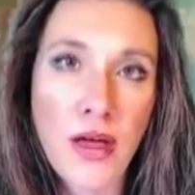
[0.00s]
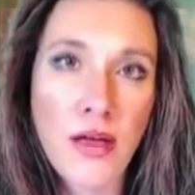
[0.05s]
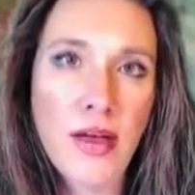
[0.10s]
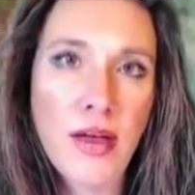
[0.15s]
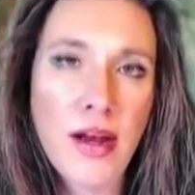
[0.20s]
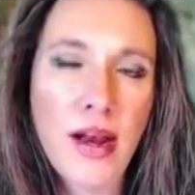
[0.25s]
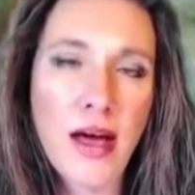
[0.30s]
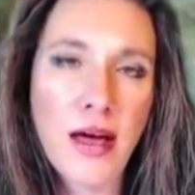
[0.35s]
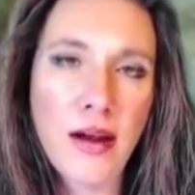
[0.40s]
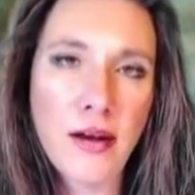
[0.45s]

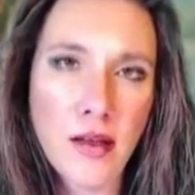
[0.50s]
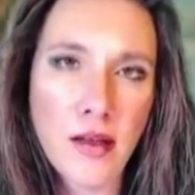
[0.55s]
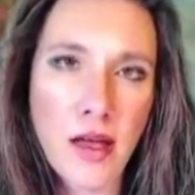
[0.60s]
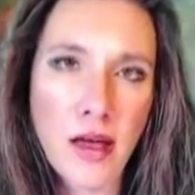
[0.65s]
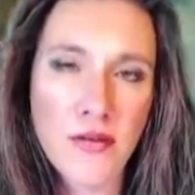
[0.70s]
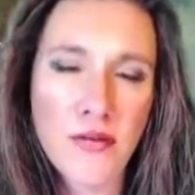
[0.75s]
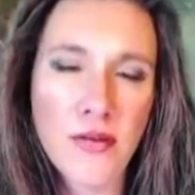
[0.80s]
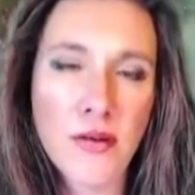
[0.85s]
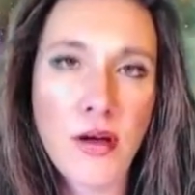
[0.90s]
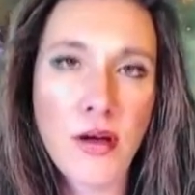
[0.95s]
that had a lot
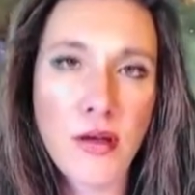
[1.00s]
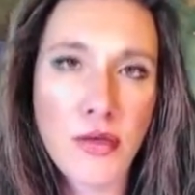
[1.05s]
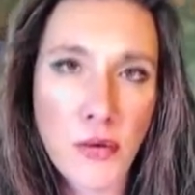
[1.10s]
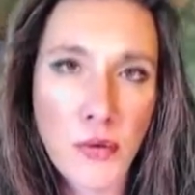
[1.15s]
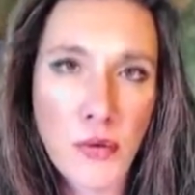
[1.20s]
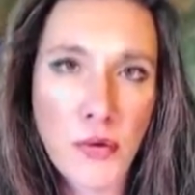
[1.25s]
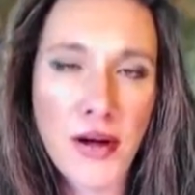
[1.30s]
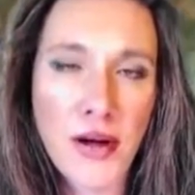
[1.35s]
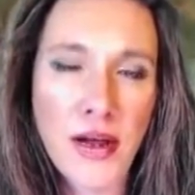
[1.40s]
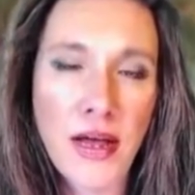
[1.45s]
of
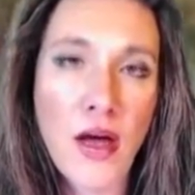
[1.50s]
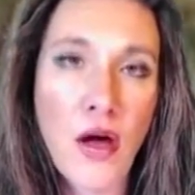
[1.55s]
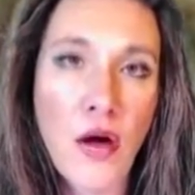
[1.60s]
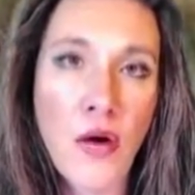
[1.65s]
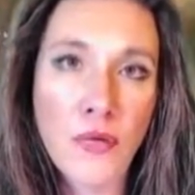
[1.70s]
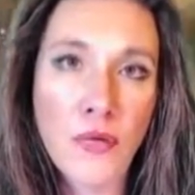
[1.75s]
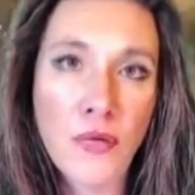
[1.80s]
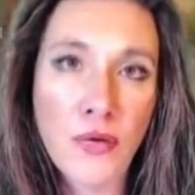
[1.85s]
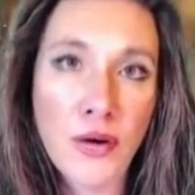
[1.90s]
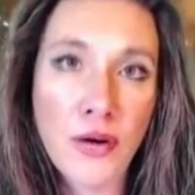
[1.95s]
authority
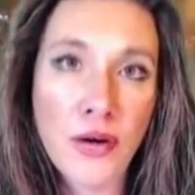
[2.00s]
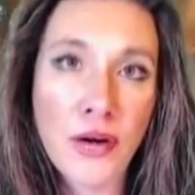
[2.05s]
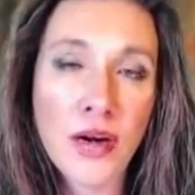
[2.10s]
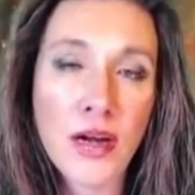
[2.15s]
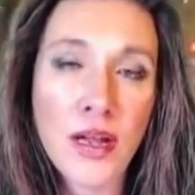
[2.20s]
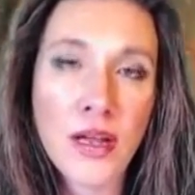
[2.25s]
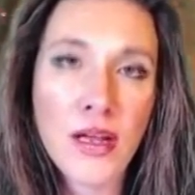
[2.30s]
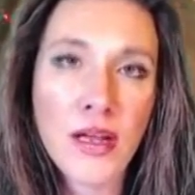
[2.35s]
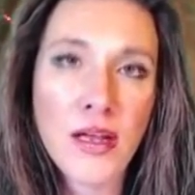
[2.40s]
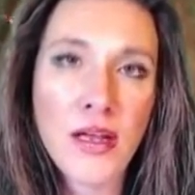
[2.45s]
over
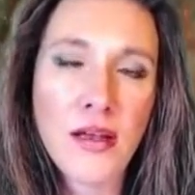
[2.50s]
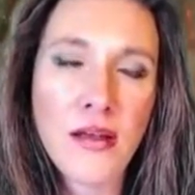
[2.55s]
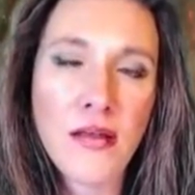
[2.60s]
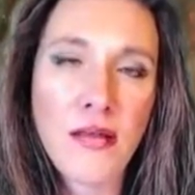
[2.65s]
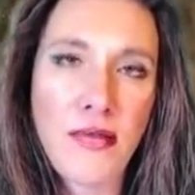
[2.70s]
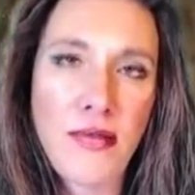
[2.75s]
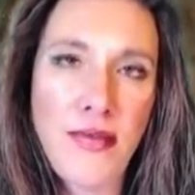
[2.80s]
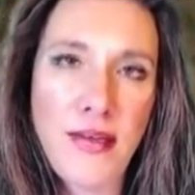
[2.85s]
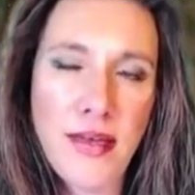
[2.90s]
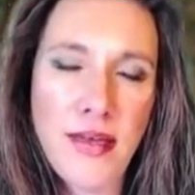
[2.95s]

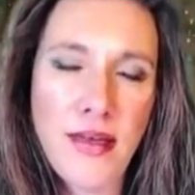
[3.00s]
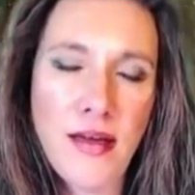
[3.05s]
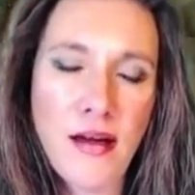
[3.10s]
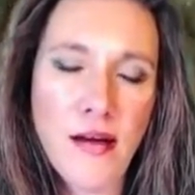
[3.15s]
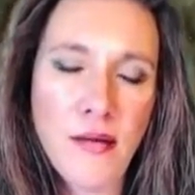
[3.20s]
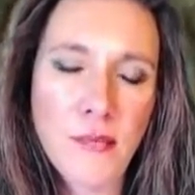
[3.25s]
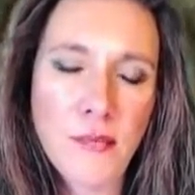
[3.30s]
the